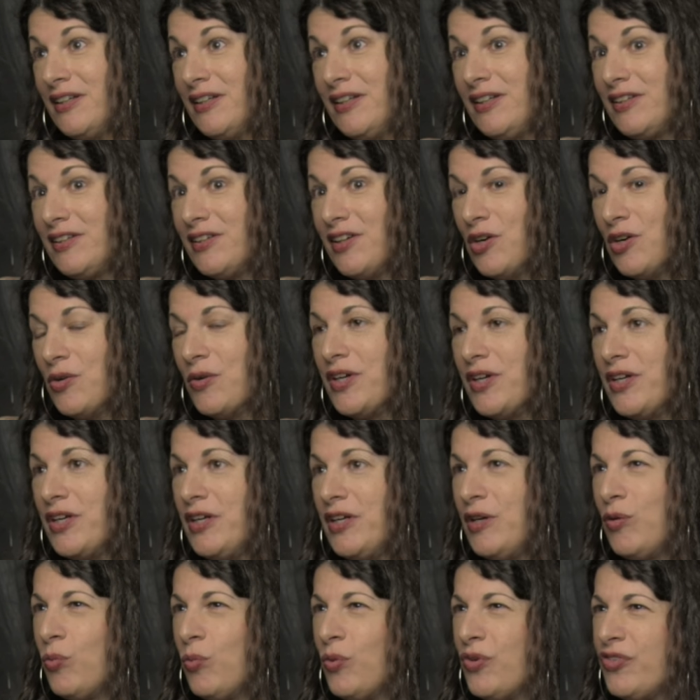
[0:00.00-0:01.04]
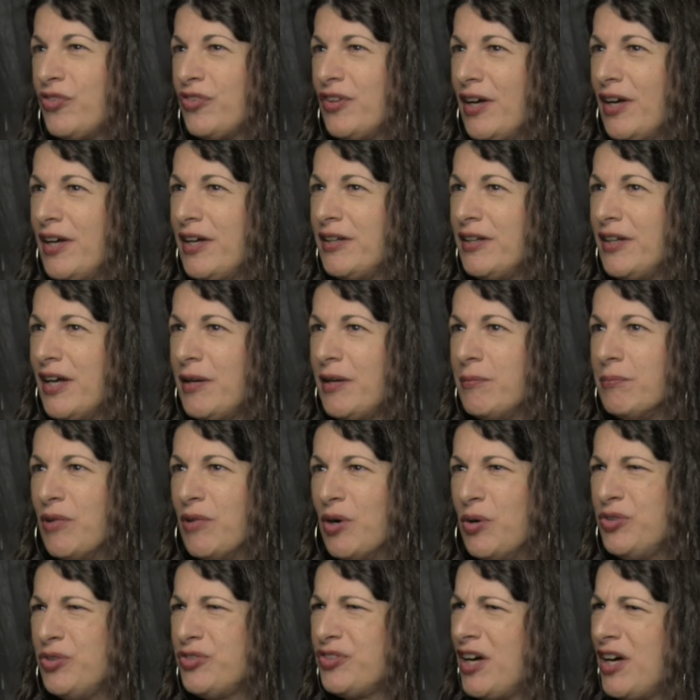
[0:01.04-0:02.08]
You know, it was not, and
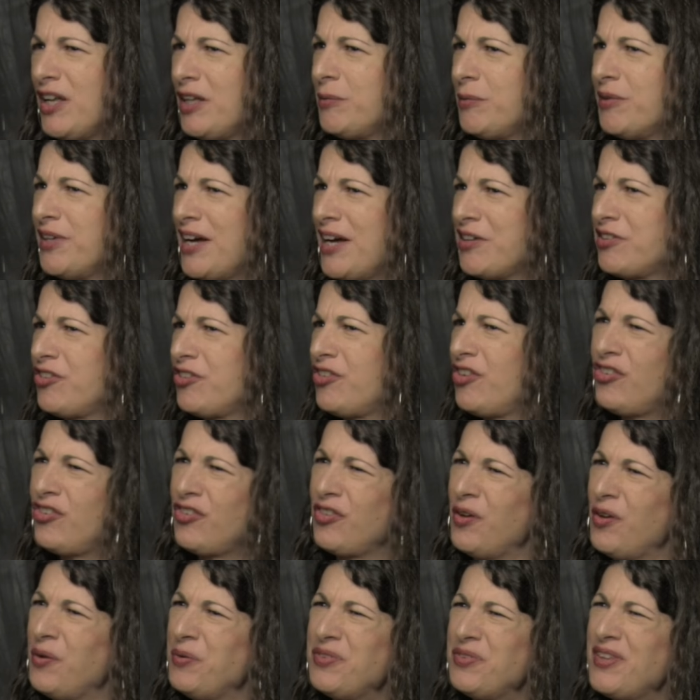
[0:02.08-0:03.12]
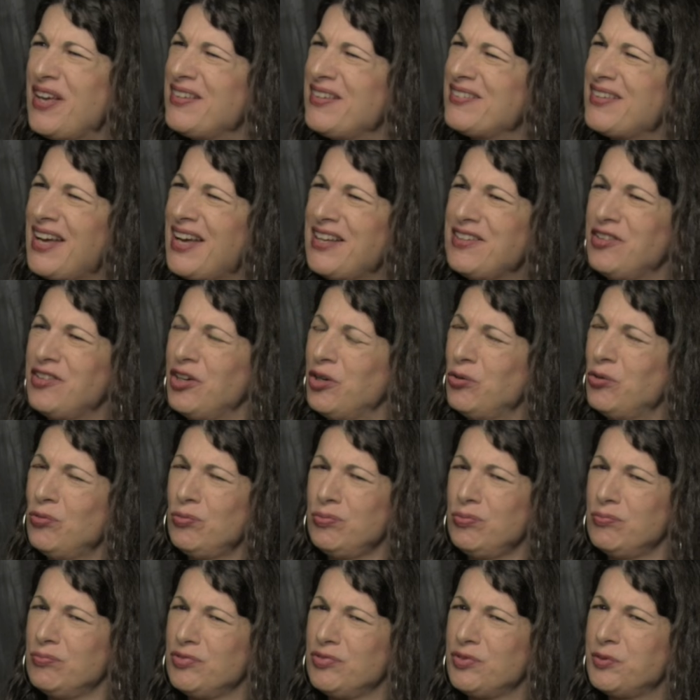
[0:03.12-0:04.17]
most Hollywood actresses in those days had no
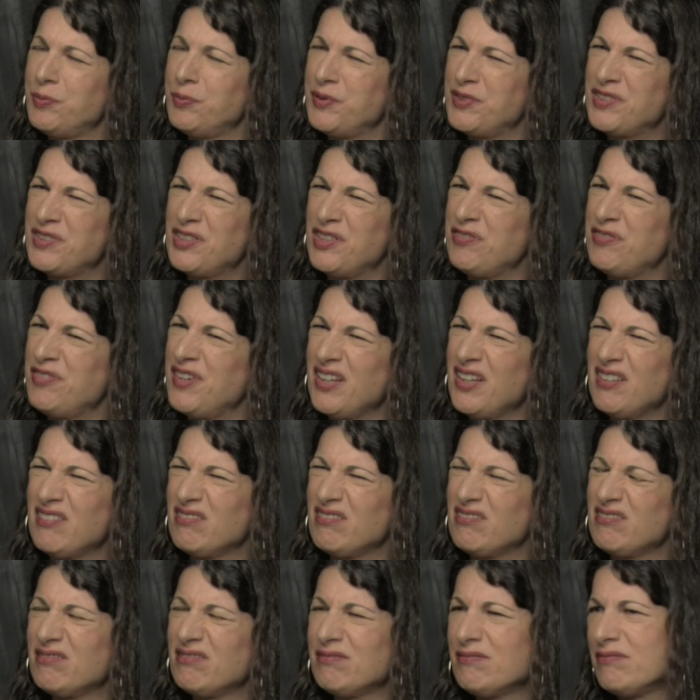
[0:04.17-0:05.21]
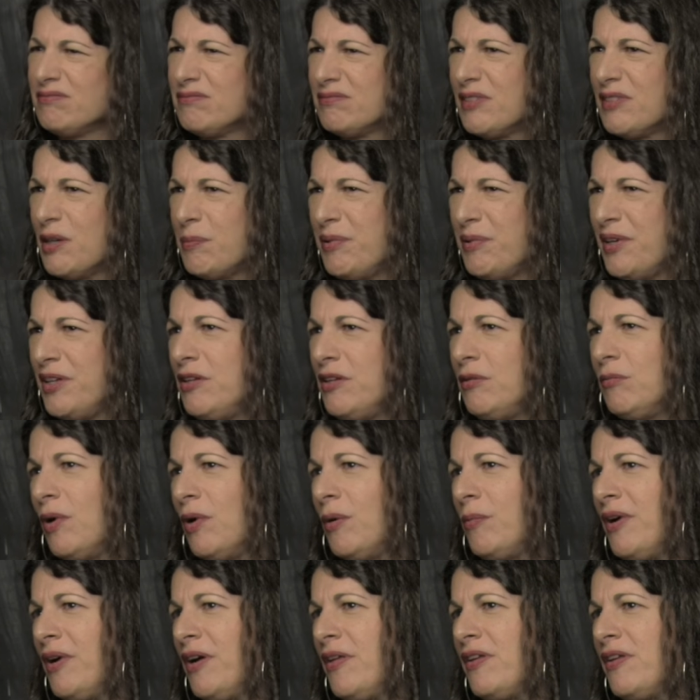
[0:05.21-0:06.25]
specific opinion
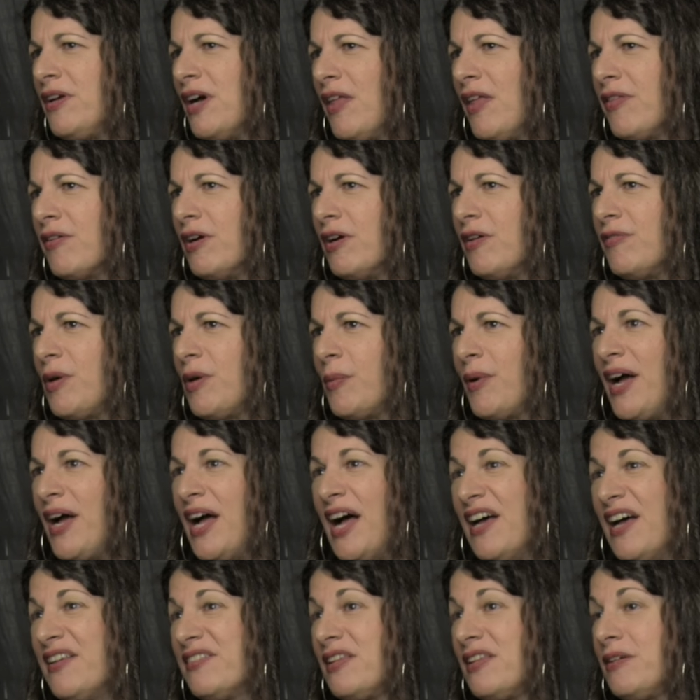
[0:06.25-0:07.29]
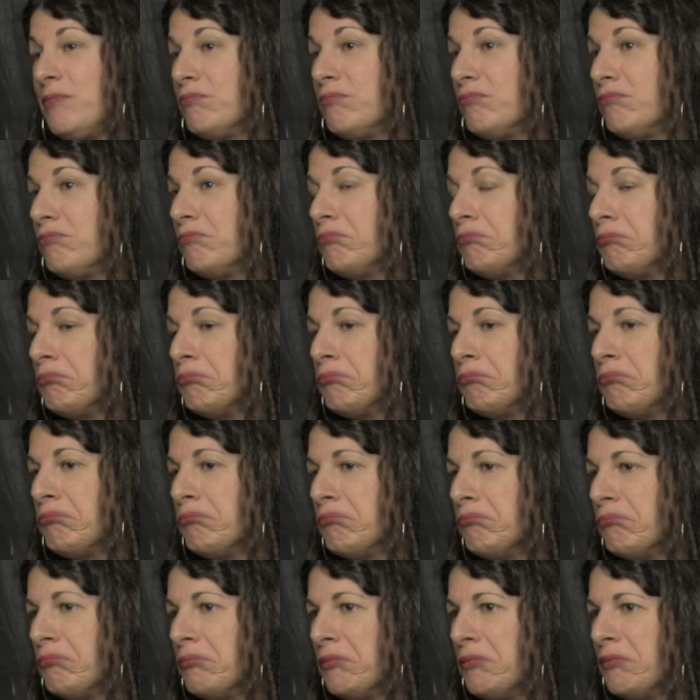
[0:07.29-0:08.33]
one way or the other. If they were asked, they,
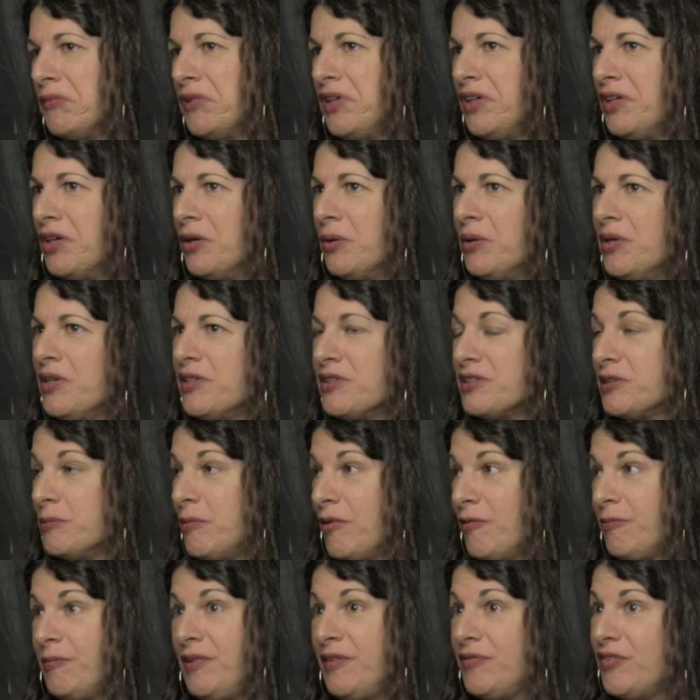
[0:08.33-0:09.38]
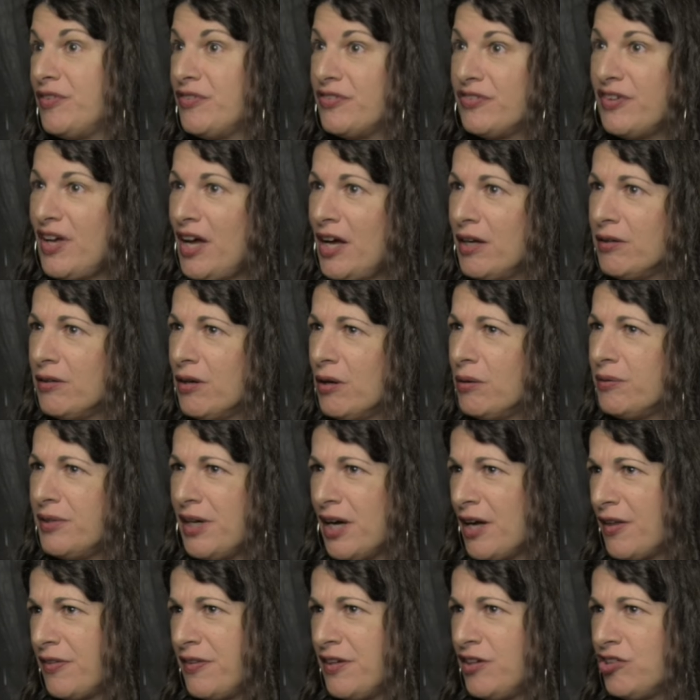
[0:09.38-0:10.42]
you know, some of them even said, oh
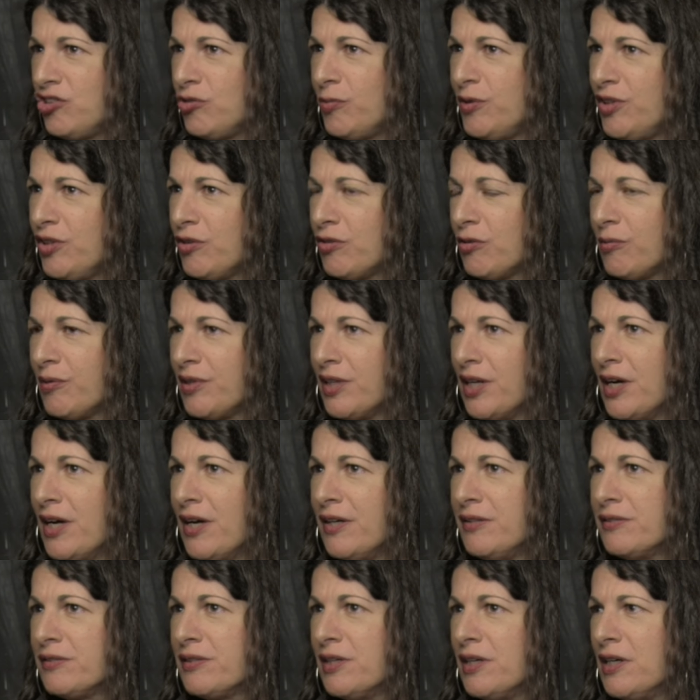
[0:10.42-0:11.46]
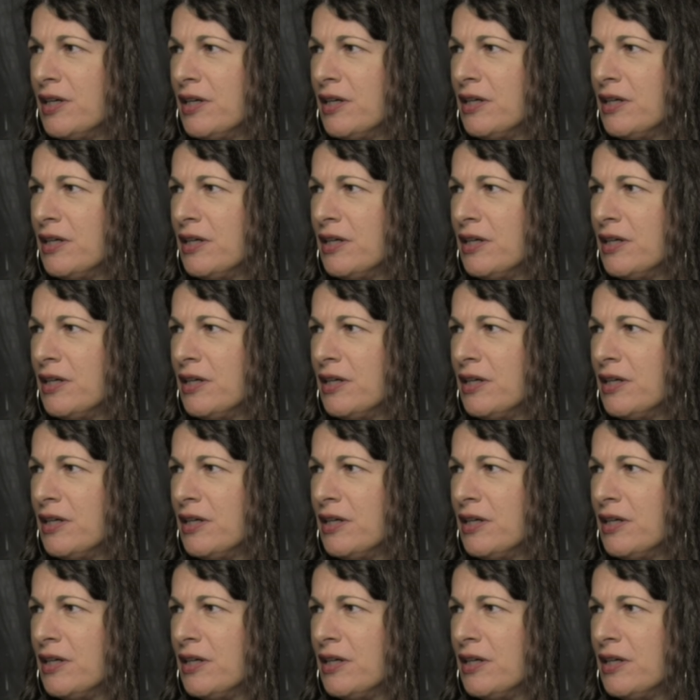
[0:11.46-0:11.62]
yeah, I think it should be decriminalized.